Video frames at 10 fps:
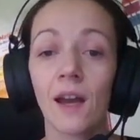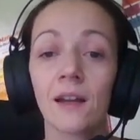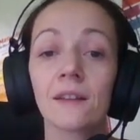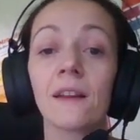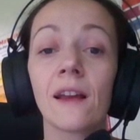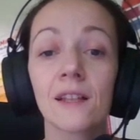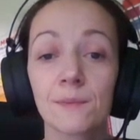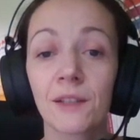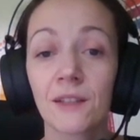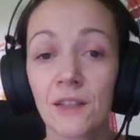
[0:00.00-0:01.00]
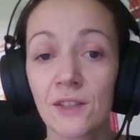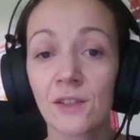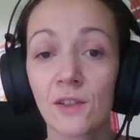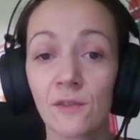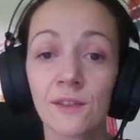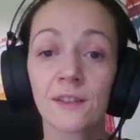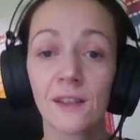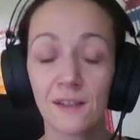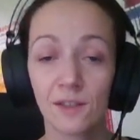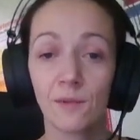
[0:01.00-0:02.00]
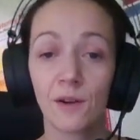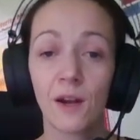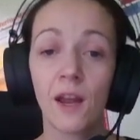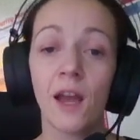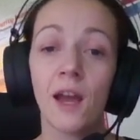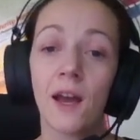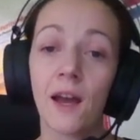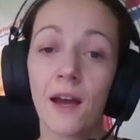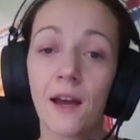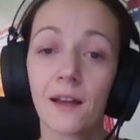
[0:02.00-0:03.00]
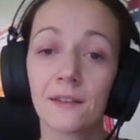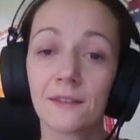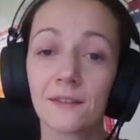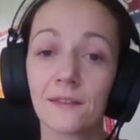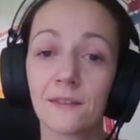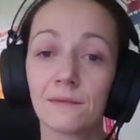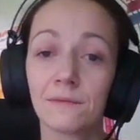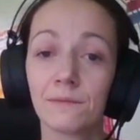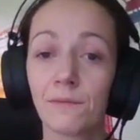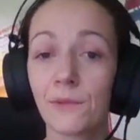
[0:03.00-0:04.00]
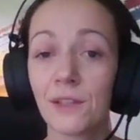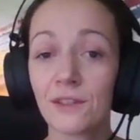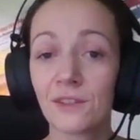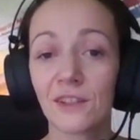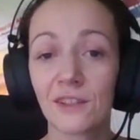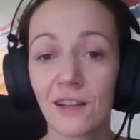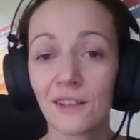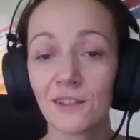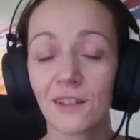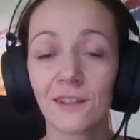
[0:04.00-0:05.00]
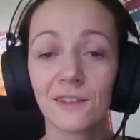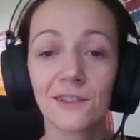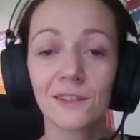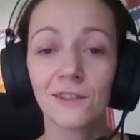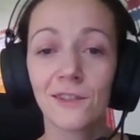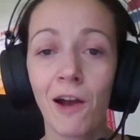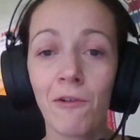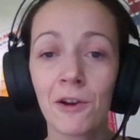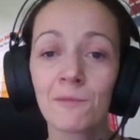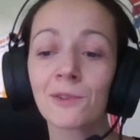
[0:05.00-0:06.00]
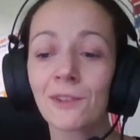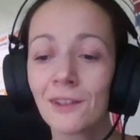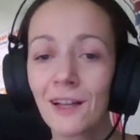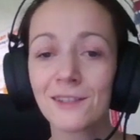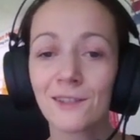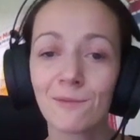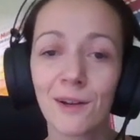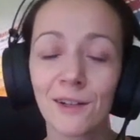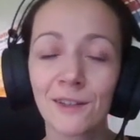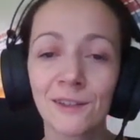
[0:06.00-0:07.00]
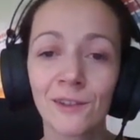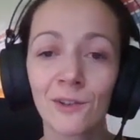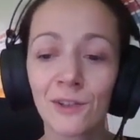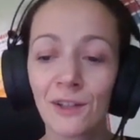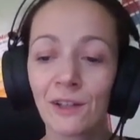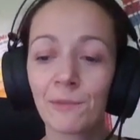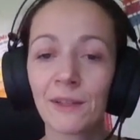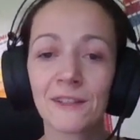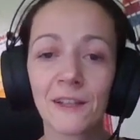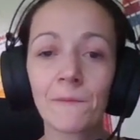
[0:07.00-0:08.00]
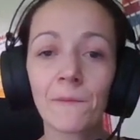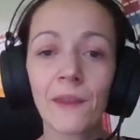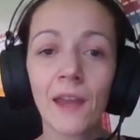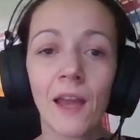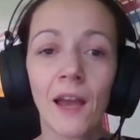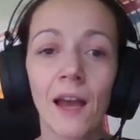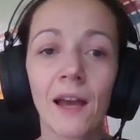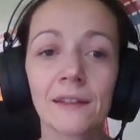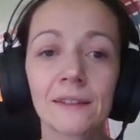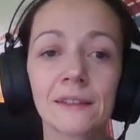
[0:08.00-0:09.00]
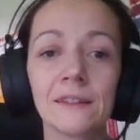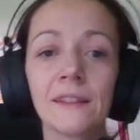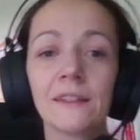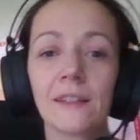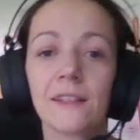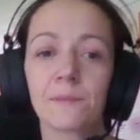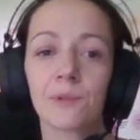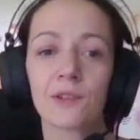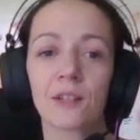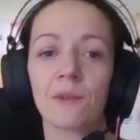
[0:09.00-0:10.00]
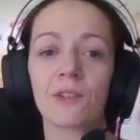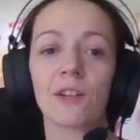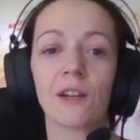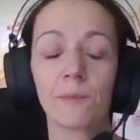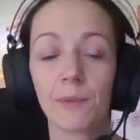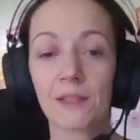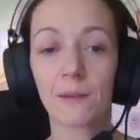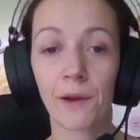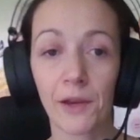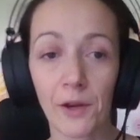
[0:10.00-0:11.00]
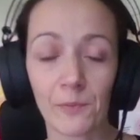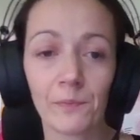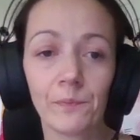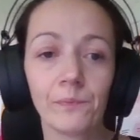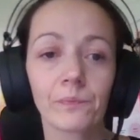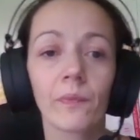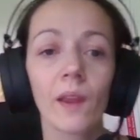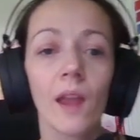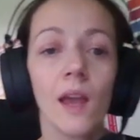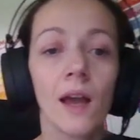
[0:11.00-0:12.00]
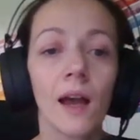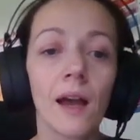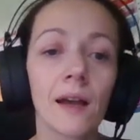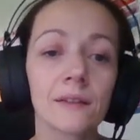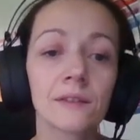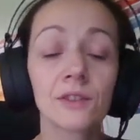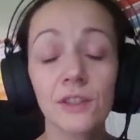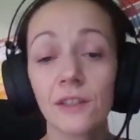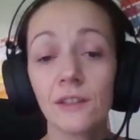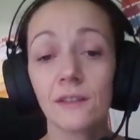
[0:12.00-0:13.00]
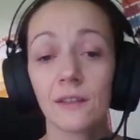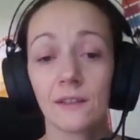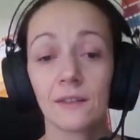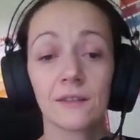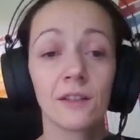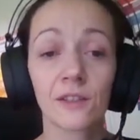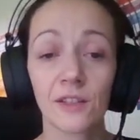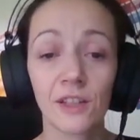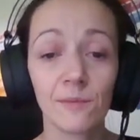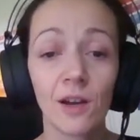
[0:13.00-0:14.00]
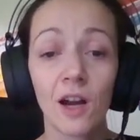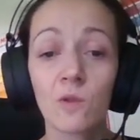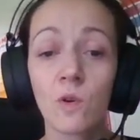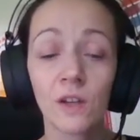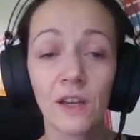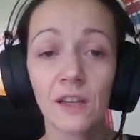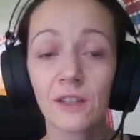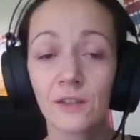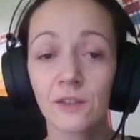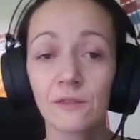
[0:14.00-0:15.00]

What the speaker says: and the expectations of this customer. And meet Nita. Nita is our model customer ordering pizza. And Nita is a project manager and pizza buyer. And her team are working